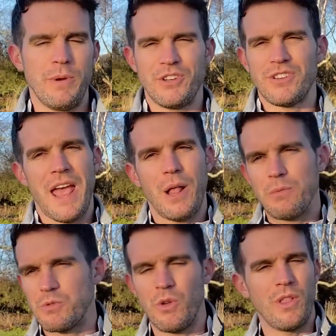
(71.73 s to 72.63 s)
It just
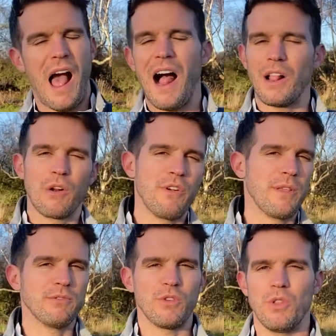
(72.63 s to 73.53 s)
helps with all the
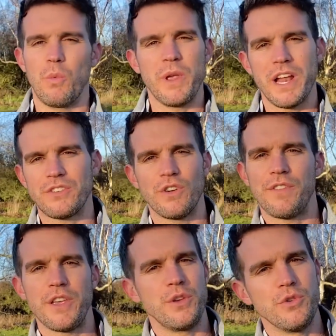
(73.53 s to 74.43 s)
algorithms and all the weird stuff
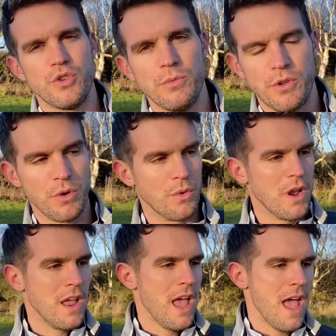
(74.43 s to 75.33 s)
that YouTube do.
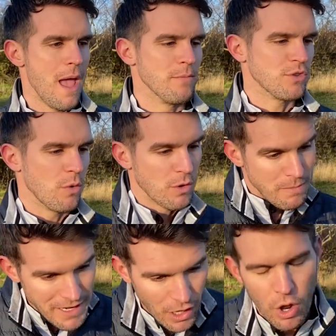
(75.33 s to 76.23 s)
Um, so it would
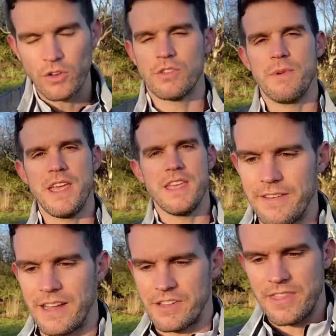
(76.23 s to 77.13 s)
mean a lot to me
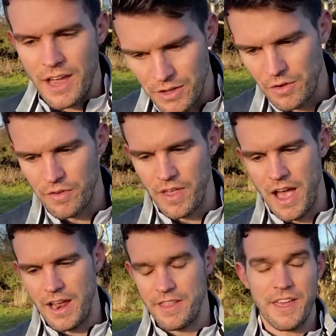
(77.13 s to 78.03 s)
as a thank you for
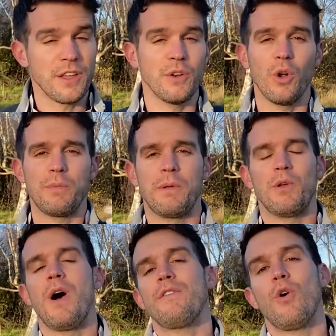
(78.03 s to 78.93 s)
that. And a thank you to all the people
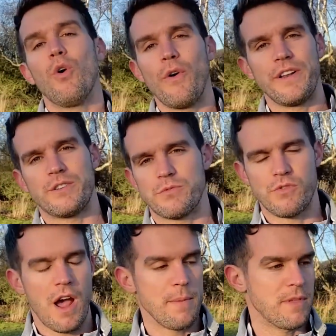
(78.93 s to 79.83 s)
who have already
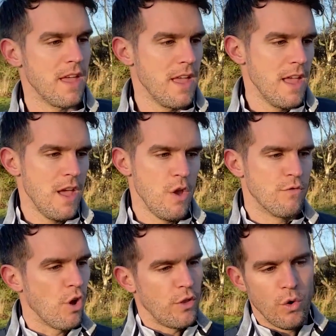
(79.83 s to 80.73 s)
subscribed, who've
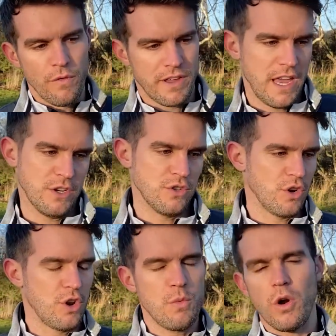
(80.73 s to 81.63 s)
got the notifications
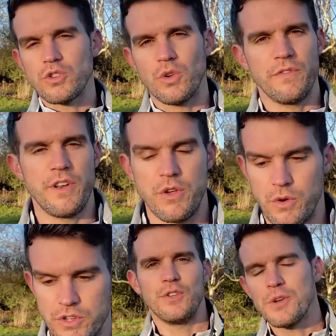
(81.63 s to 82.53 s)
on, who watch all the
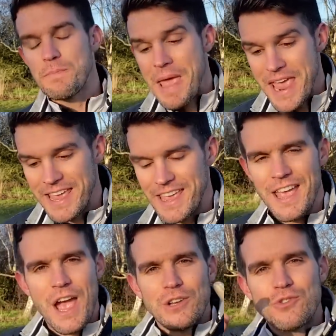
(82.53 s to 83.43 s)
videos. You can pick
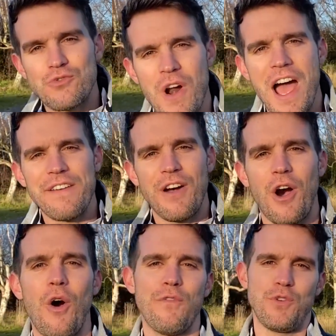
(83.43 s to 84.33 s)
a driver
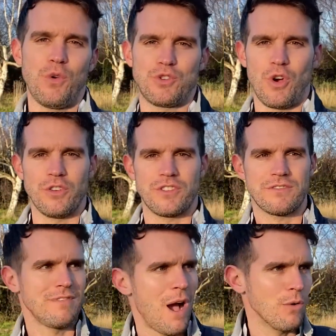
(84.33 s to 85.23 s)
of your
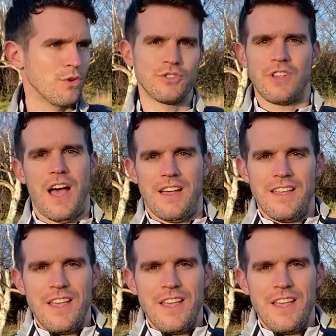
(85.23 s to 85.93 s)
choice. How good's that?